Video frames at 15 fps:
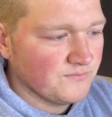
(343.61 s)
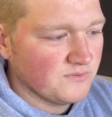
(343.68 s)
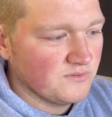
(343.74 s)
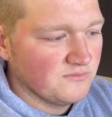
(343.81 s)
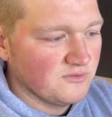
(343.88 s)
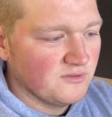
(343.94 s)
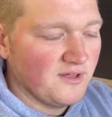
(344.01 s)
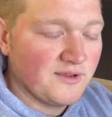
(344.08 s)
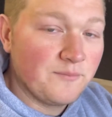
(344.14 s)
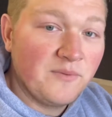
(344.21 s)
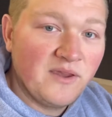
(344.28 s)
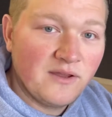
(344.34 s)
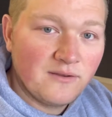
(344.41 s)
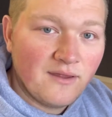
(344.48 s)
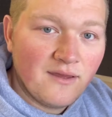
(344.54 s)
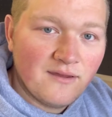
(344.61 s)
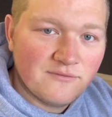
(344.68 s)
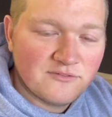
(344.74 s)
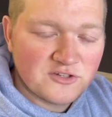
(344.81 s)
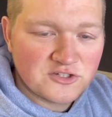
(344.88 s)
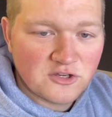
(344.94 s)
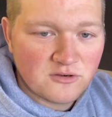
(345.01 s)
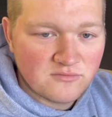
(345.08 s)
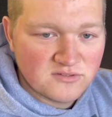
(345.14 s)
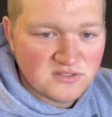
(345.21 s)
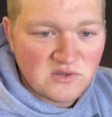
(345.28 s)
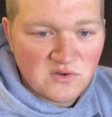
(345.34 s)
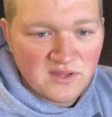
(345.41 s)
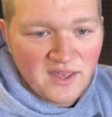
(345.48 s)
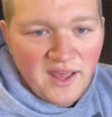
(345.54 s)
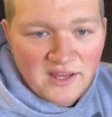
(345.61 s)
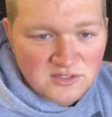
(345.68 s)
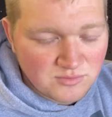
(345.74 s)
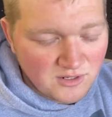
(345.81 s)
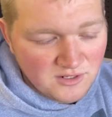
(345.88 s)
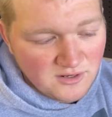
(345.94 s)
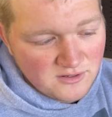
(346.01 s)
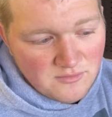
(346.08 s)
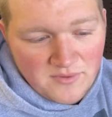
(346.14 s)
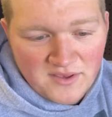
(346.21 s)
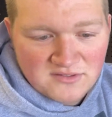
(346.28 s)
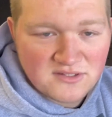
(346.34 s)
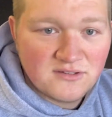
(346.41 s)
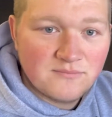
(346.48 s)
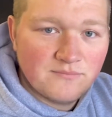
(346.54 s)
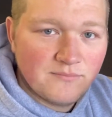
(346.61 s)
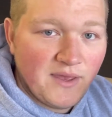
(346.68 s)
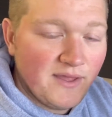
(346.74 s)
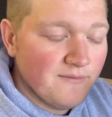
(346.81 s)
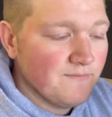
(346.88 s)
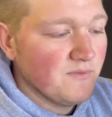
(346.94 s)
If you're like me and fish out of a Zodiac, it's probably not your best bet.